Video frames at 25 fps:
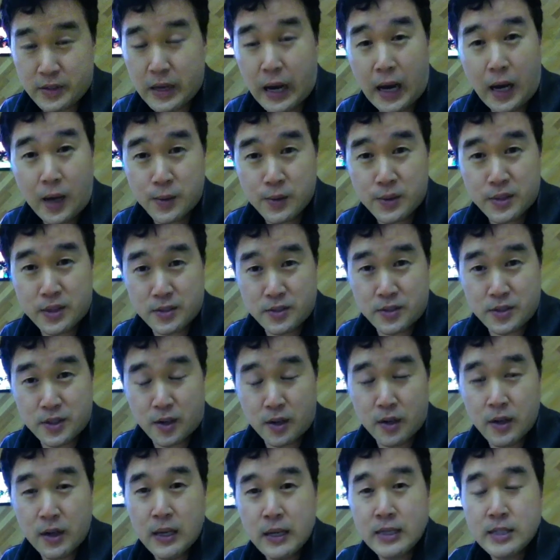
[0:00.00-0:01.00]
Yahoo can
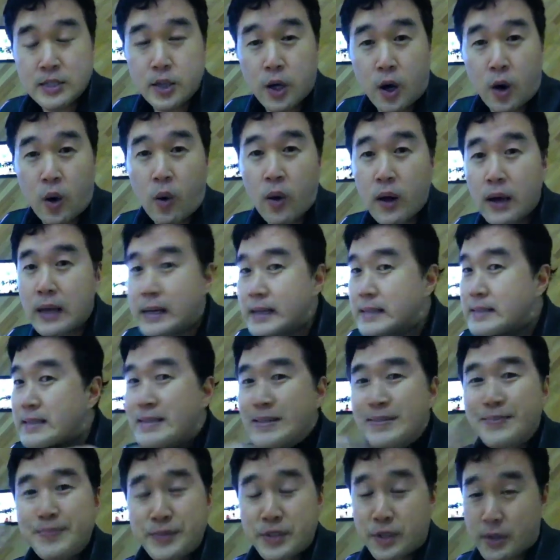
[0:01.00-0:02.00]
show. So
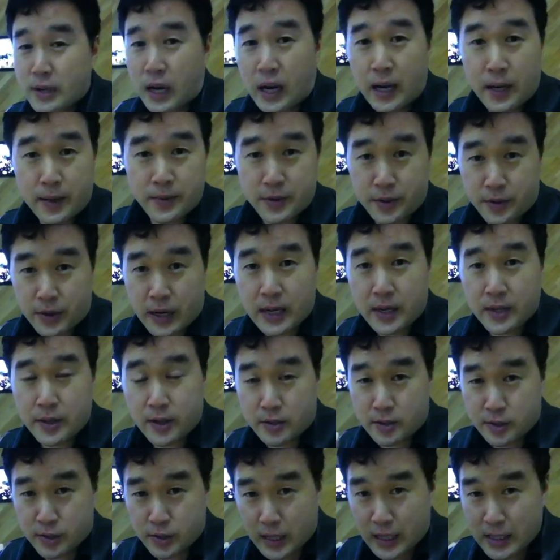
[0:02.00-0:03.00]
you're gone. You're out of
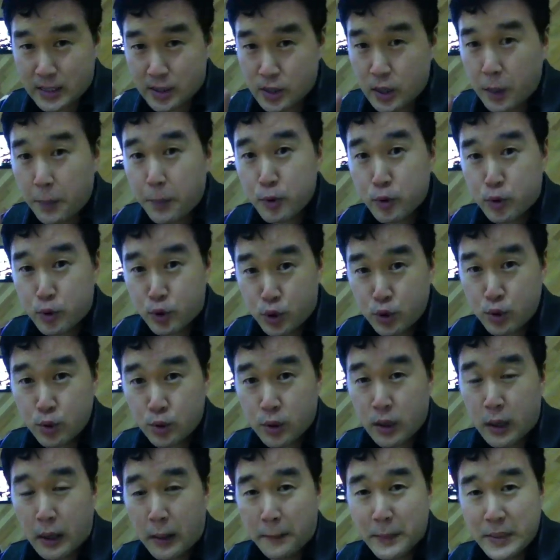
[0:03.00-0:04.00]
there. So that's number
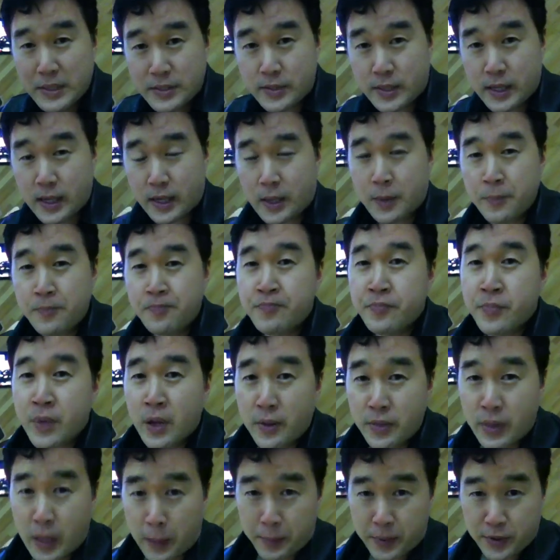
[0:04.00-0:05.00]
2 mistake.
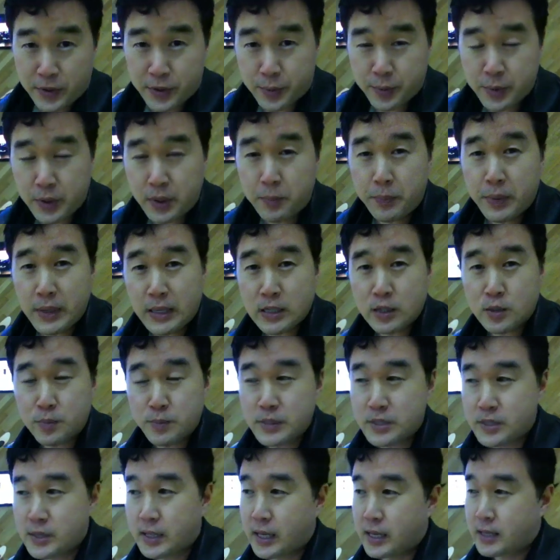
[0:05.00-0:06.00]
Number 3 biggest
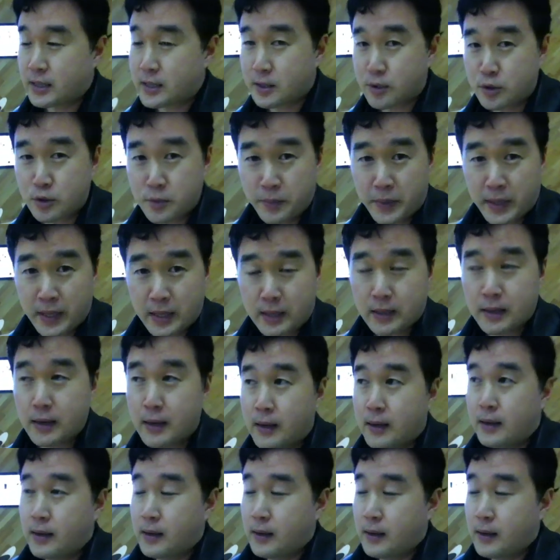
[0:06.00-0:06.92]
mistake that you make